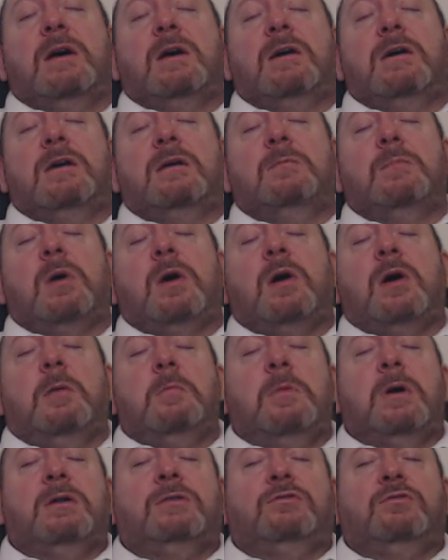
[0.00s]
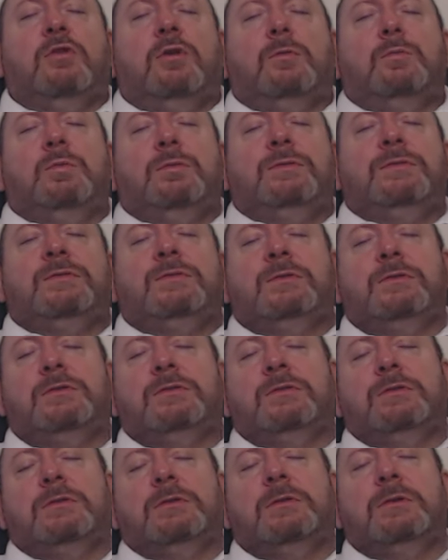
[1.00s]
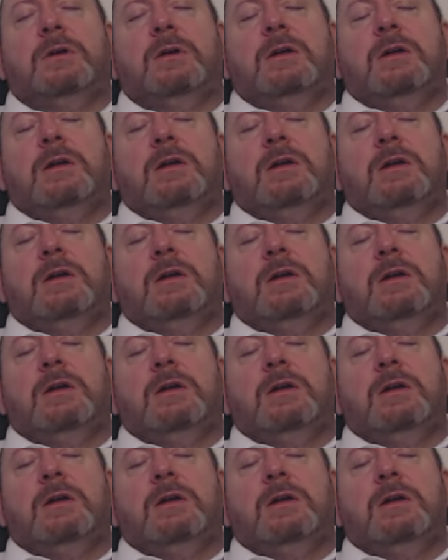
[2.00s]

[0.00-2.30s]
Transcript: uh, part of my job was just to